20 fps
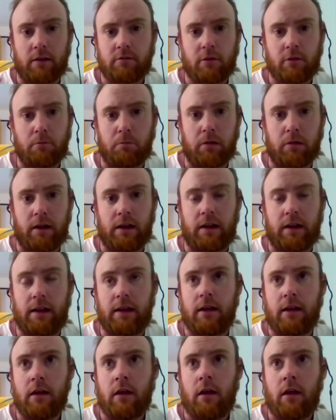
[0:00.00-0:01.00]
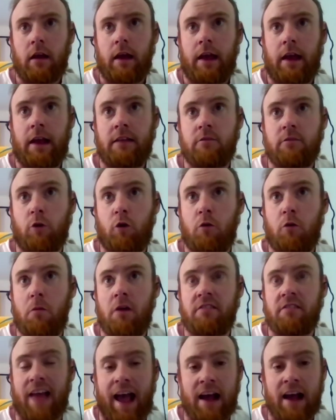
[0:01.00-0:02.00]
is completely, it's
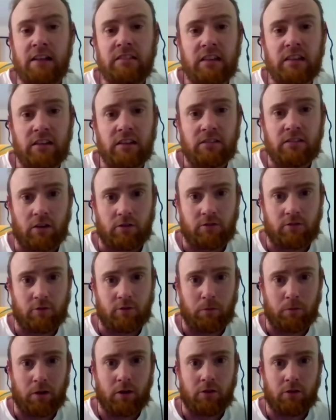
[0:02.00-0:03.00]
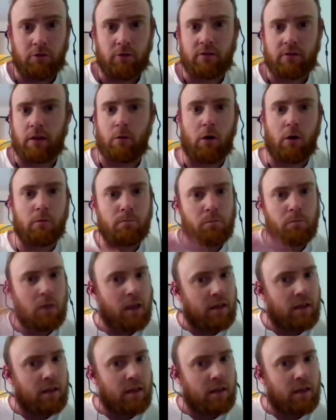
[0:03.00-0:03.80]
almost antisocial because you say, well,